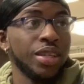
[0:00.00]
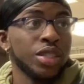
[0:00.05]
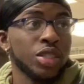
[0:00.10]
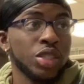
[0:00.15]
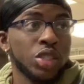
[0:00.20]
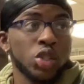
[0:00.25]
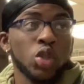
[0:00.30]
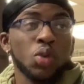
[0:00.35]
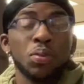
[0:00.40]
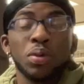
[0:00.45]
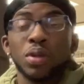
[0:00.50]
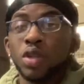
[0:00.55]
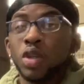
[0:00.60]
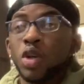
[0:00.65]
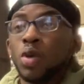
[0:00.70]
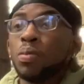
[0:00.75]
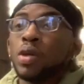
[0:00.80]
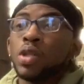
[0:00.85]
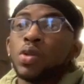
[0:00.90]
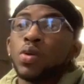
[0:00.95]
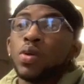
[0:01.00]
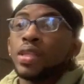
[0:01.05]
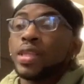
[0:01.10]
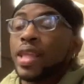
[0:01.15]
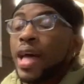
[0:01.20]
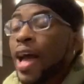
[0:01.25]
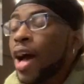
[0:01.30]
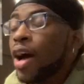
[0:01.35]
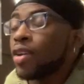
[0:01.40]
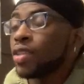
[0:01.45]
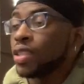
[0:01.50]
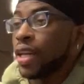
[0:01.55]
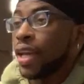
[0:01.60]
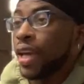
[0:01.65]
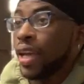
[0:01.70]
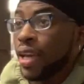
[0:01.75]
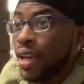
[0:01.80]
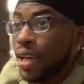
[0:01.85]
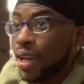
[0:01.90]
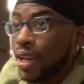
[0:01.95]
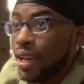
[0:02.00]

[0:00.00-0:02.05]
super duper 3000 head.